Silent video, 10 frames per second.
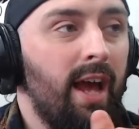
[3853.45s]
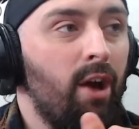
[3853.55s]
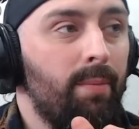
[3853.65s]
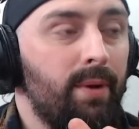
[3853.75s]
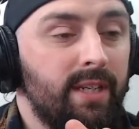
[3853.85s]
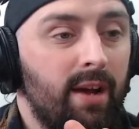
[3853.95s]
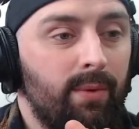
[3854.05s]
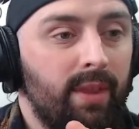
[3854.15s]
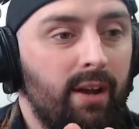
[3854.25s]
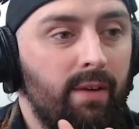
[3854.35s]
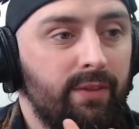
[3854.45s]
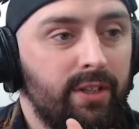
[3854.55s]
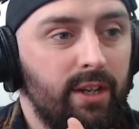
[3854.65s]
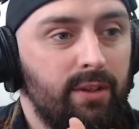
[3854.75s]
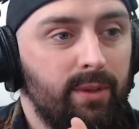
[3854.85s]
helping us out with that
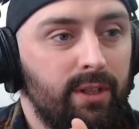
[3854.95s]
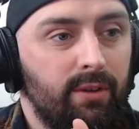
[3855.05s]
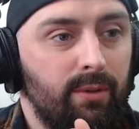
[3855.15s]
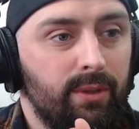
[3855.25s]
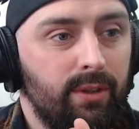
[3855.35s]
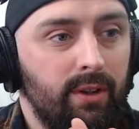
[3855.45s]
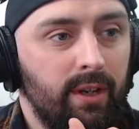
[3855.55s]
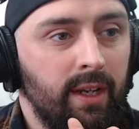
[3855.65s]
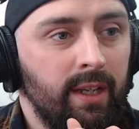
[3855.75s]
conversation, which I thought was good.